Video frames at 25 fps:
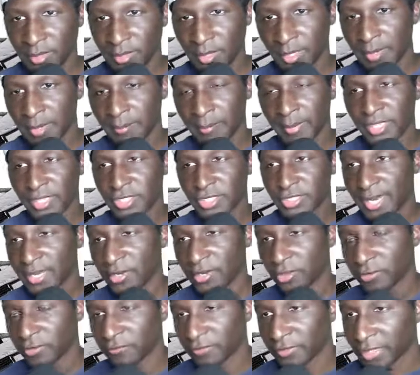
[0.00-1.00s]
Make sure that
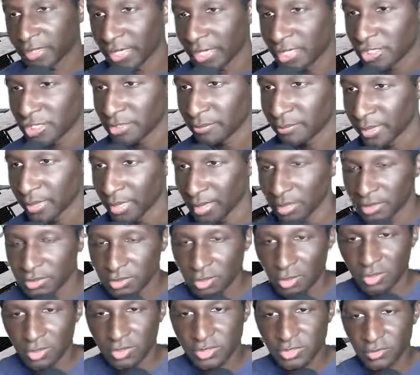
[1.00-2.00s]
notification bell is
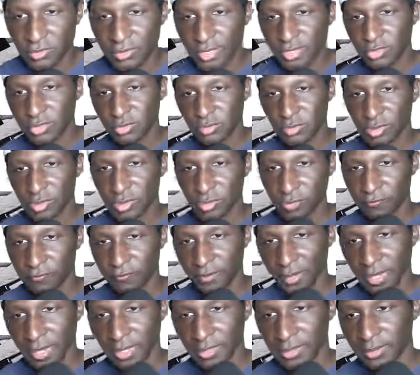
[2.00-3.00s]
on so that you're
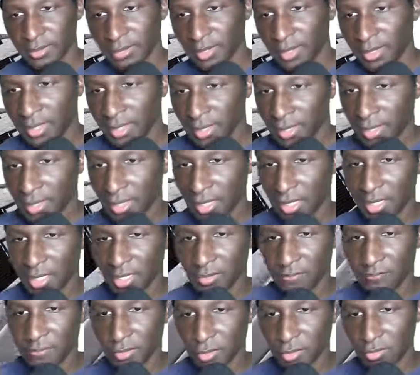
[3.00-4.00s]
notified.
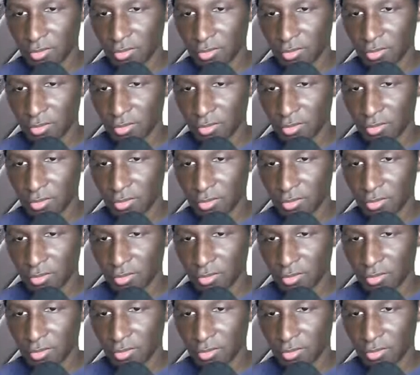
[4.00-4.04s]
Converse,